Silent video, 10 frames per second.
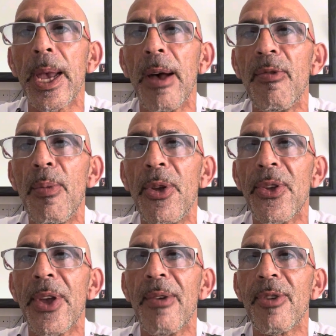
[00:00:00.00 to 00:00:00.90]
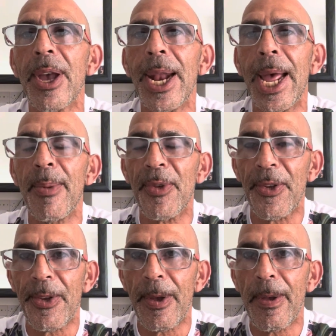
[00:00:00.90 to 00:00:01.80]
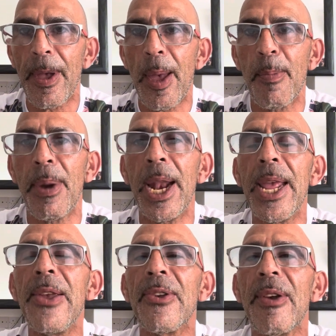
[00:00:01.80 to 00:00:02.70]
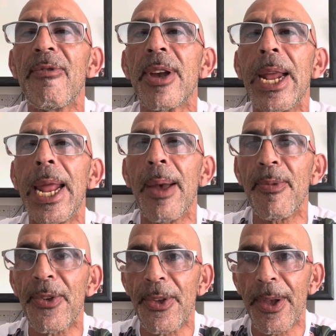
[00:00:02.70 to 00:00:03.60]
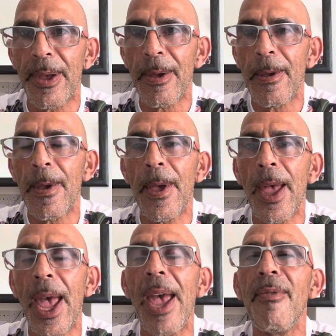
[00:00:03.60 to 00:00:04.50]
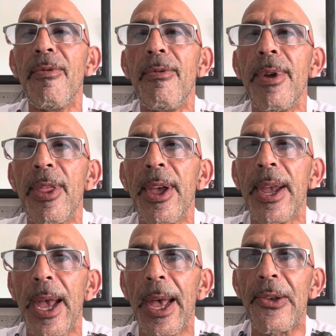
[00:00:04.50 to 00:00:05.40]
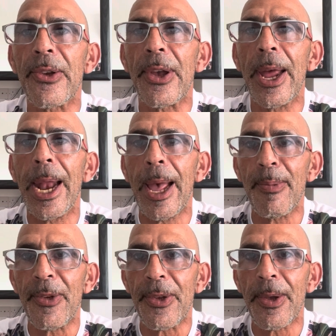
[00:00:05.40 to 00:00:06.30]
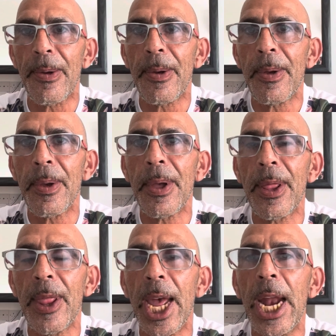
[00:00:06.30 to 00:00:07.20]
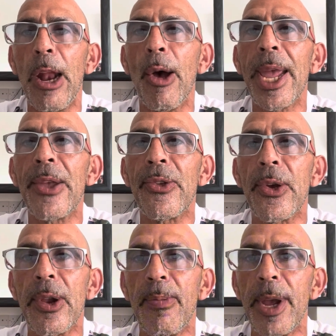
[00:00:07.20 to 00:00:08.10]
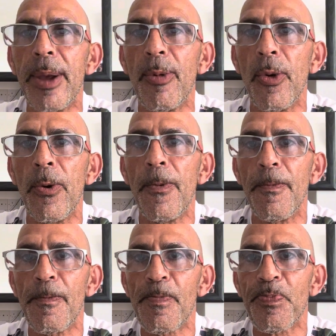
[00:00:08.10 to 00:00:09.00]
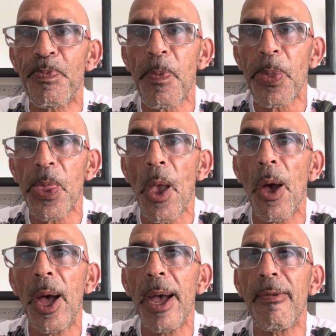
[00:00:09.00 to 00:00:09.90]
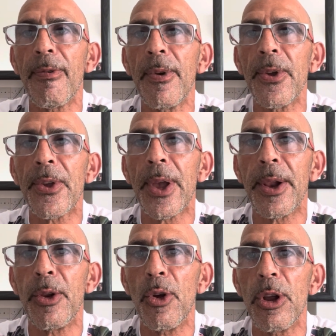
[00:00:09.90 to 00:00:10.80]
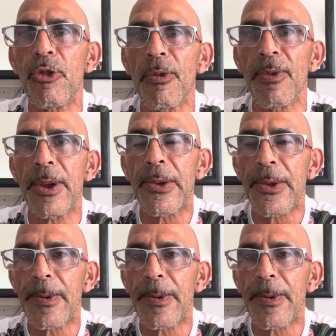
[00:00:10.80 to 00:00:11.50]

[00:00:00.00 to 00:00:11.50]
Governments have collapsed. Police have collapsed. Everything has collapsed. They're lying to the people. I have first-hand knowledge of this.